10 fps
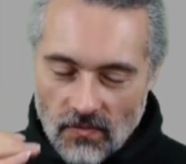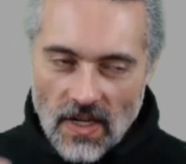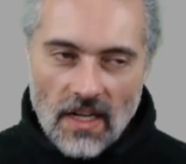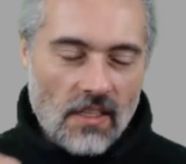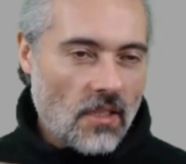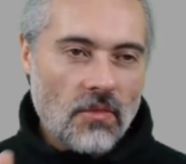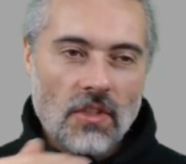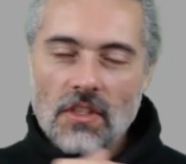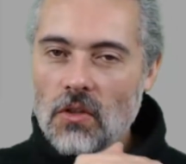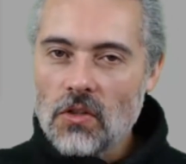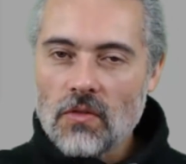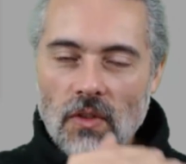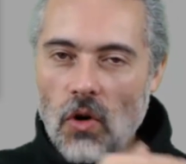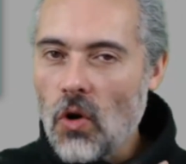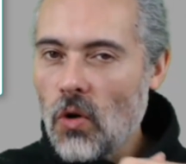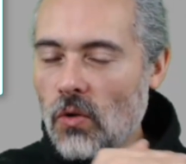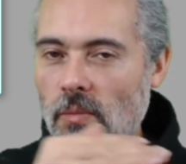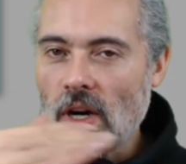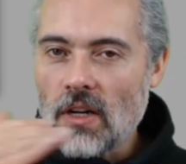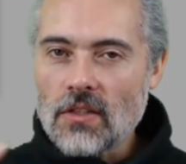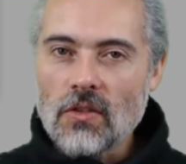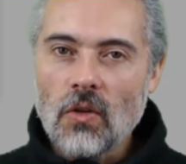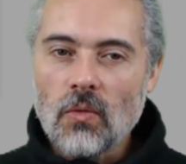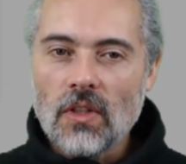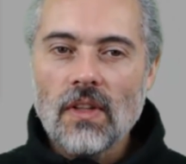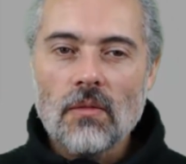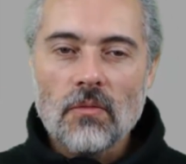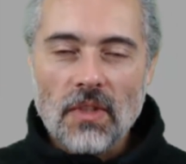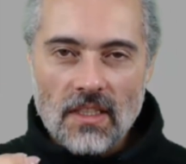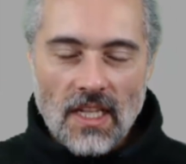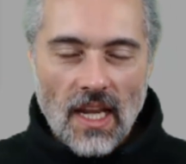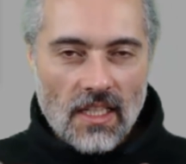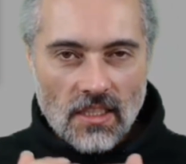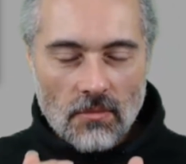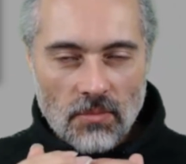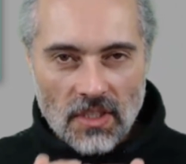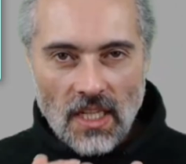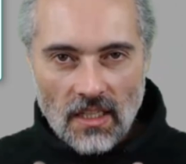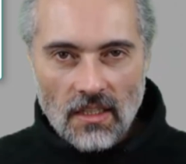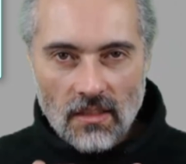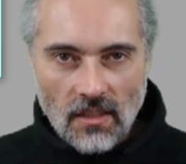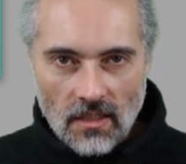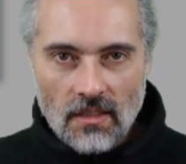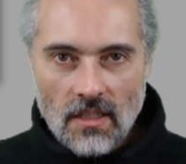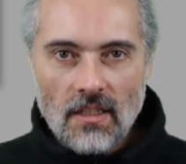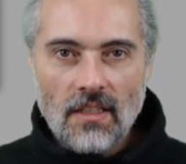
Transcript: Very similar skills for all the parts of software development, but in testing in particular,